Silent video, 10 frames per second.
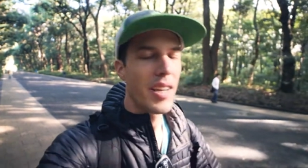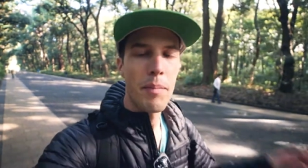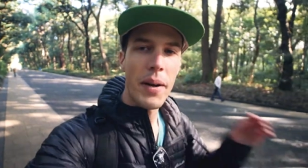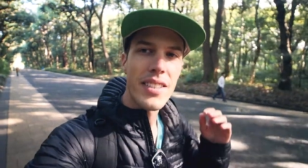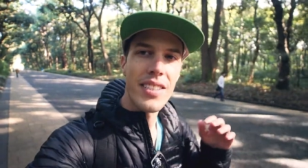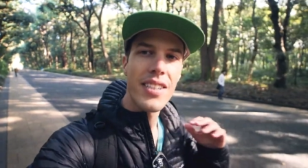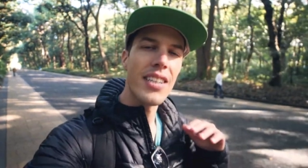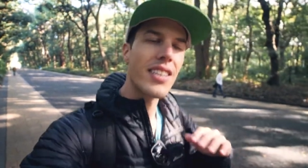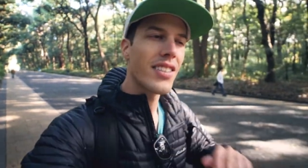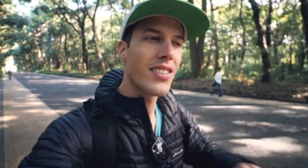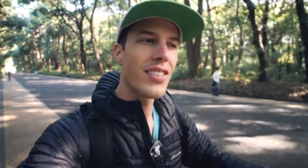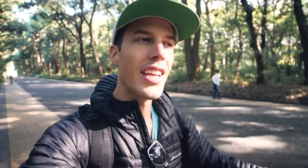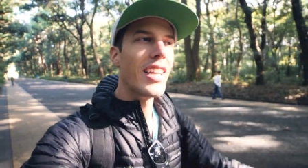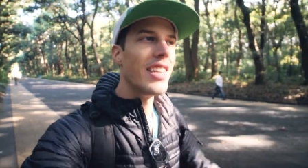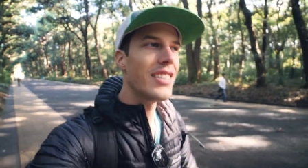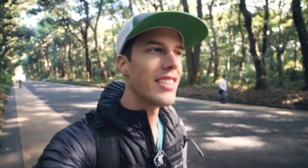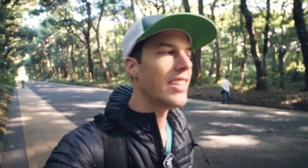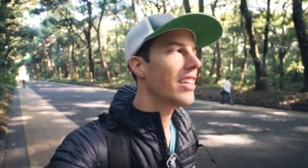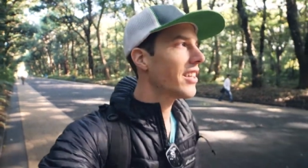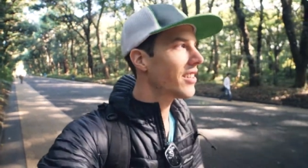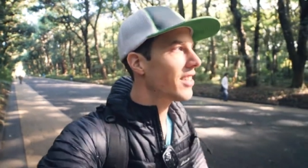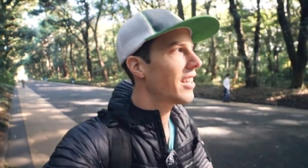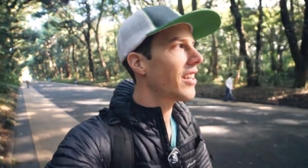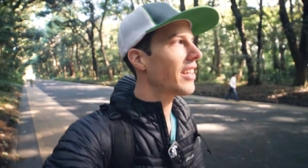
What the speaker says: But just take it easy, just take it